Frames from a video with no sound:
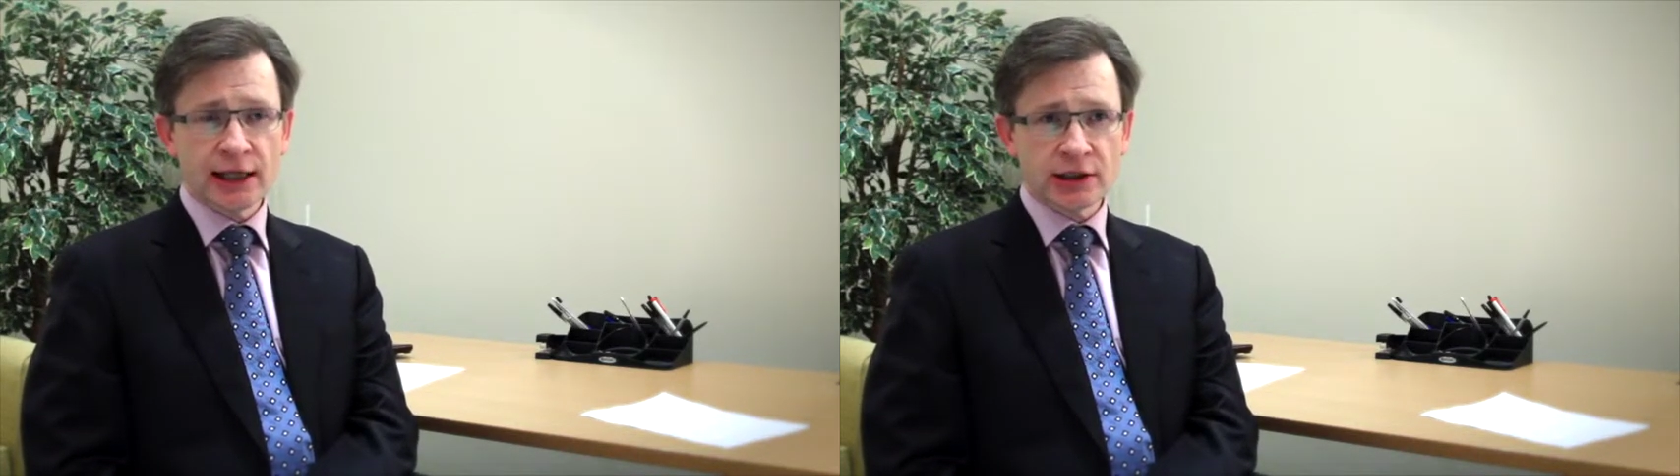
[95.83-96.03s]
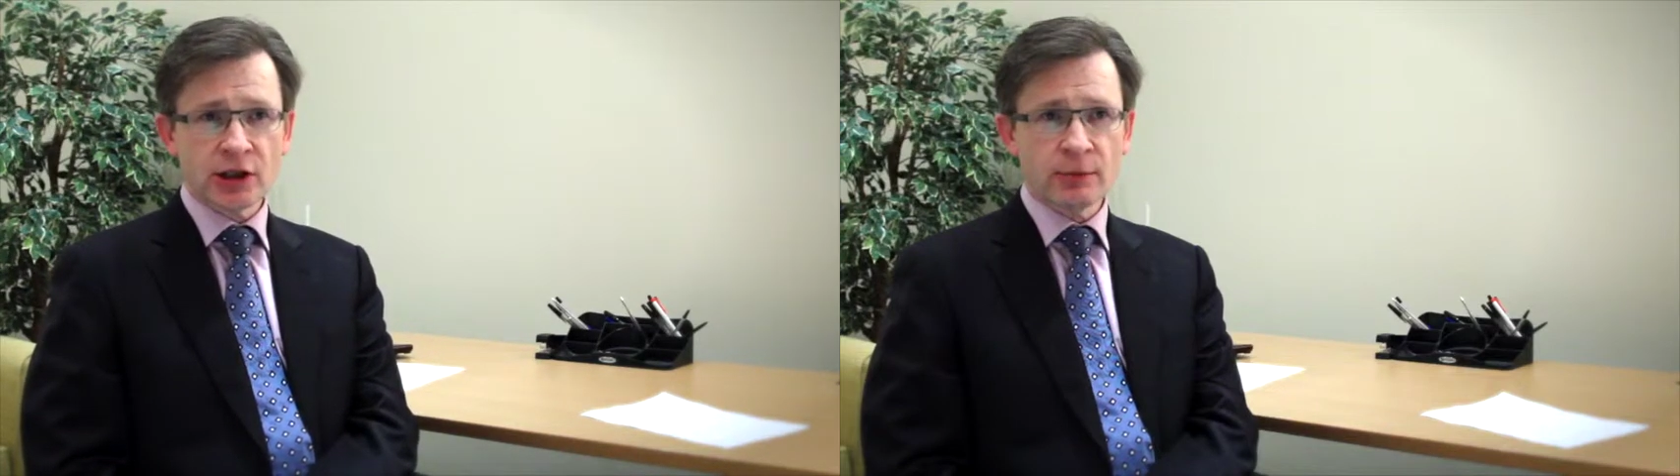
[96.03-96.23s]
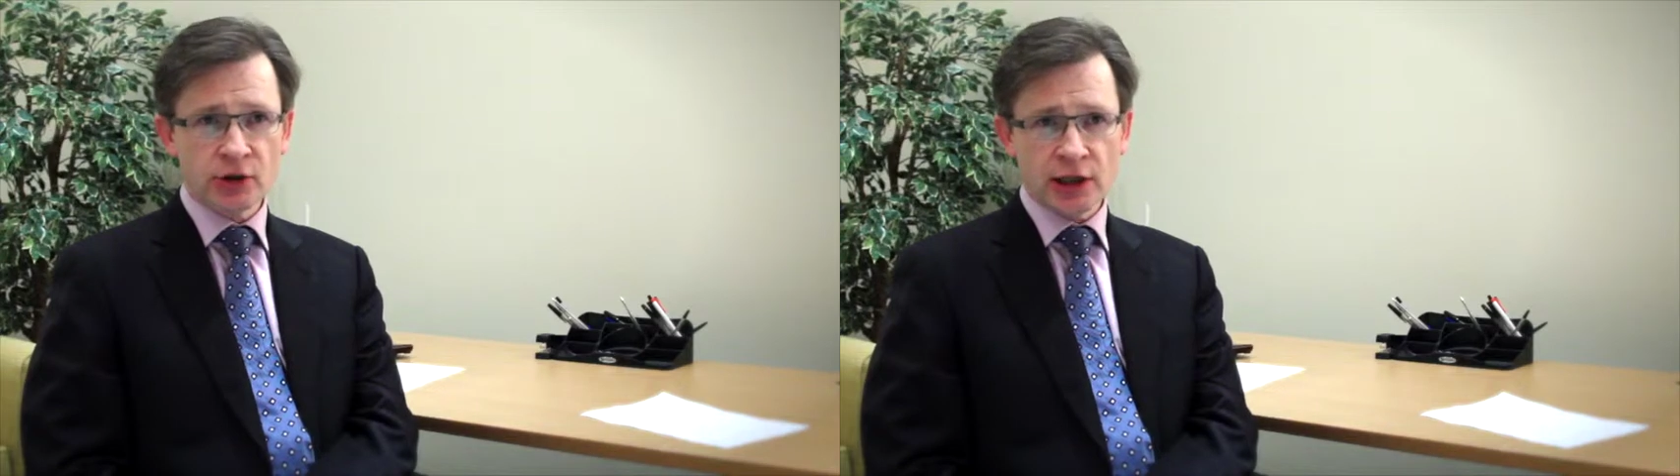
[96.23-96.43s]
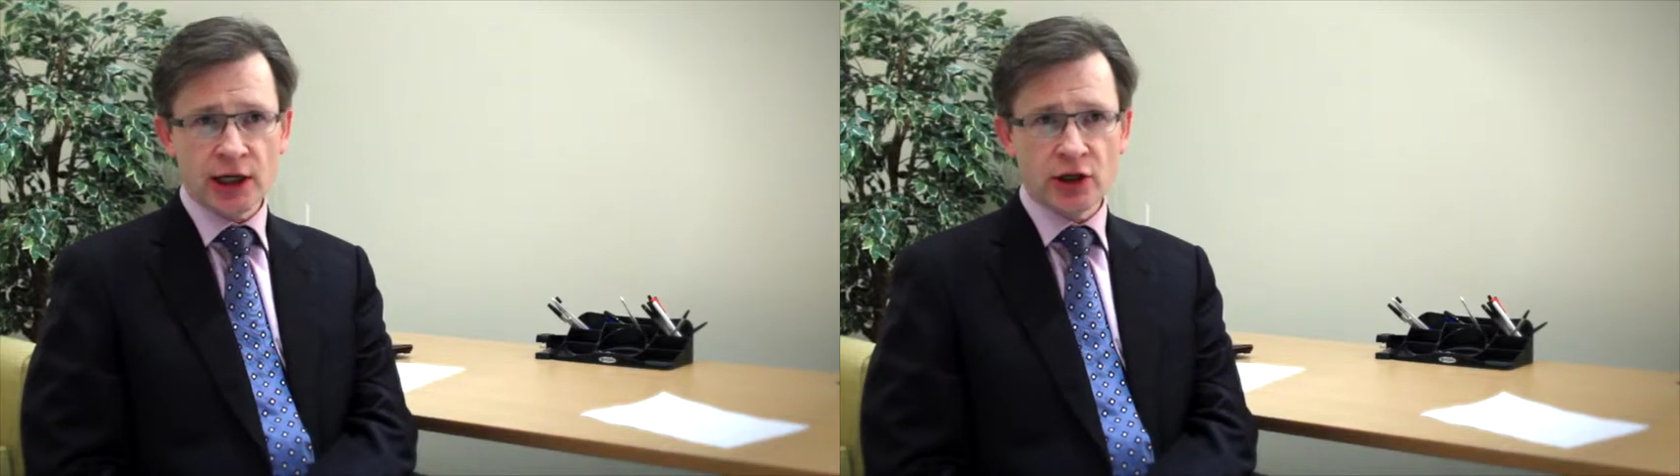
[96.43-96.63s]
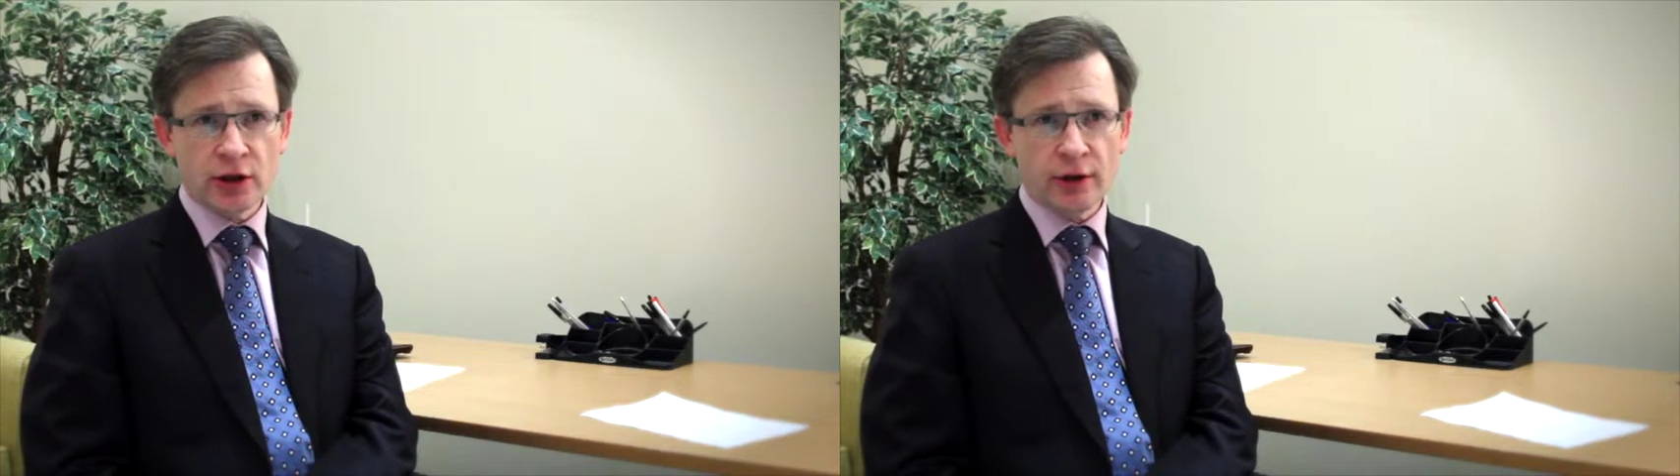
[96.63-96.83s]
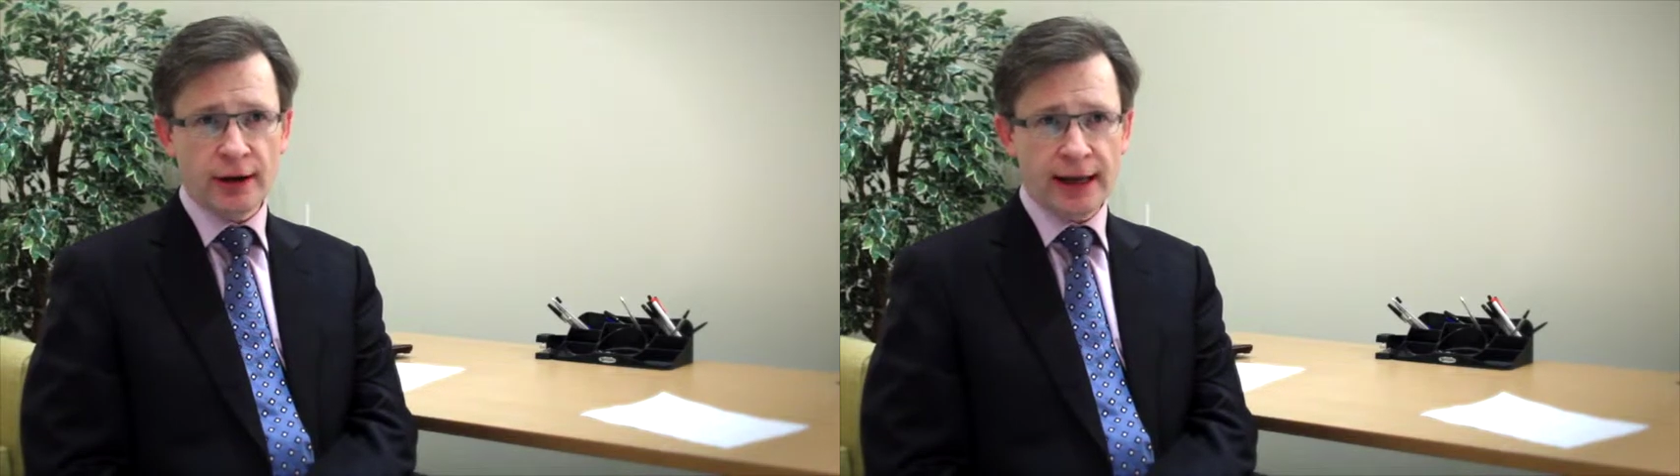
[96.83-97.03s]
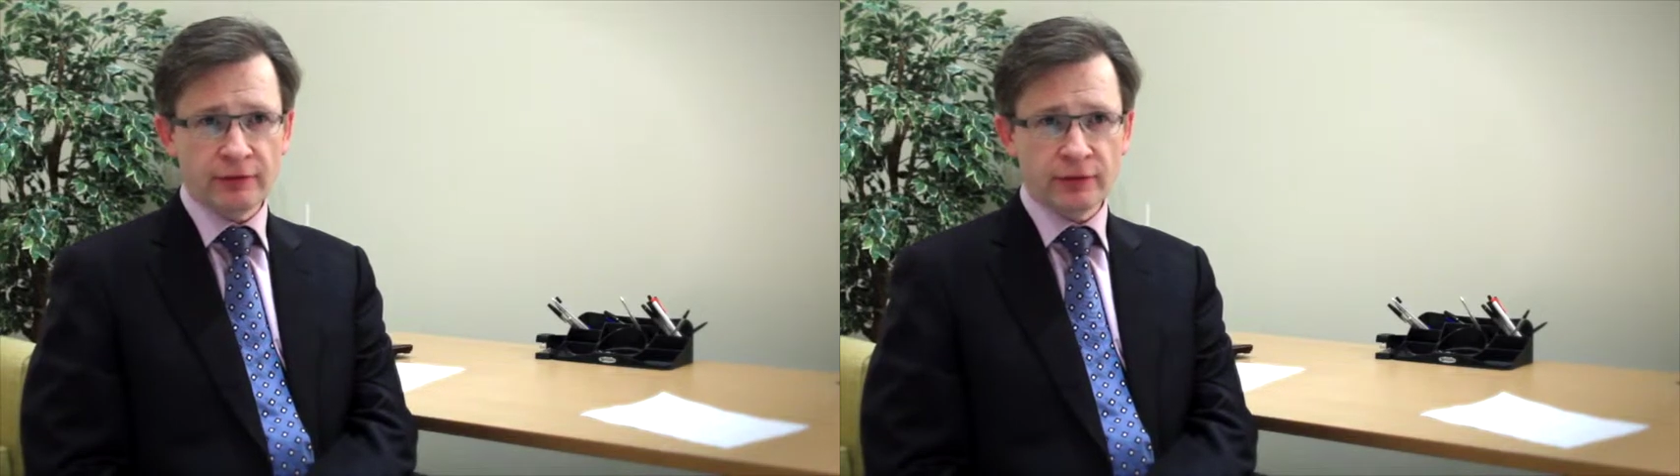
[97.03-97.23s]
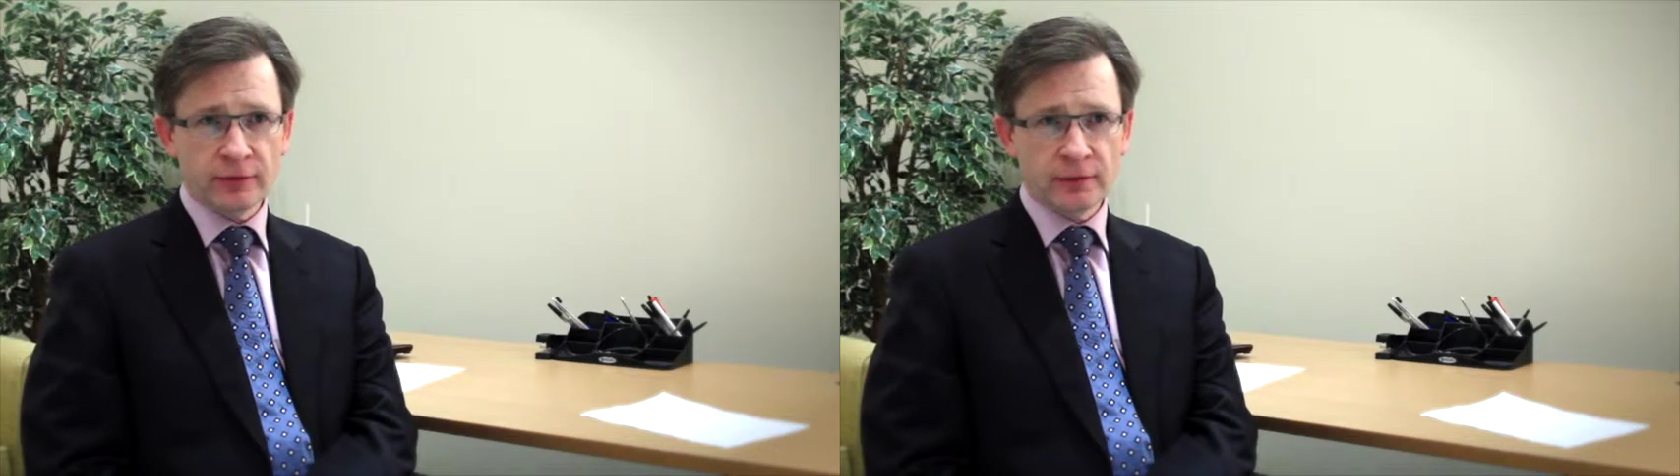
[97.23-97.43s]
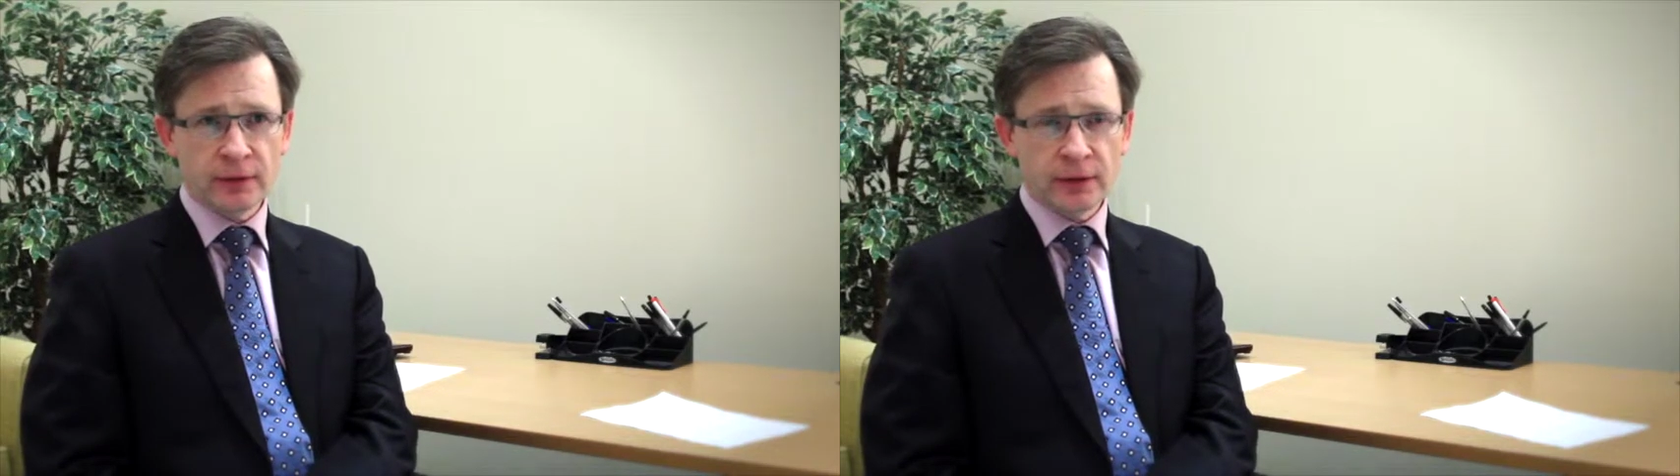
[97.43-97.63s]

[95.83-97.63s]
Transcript: at some stage in their life.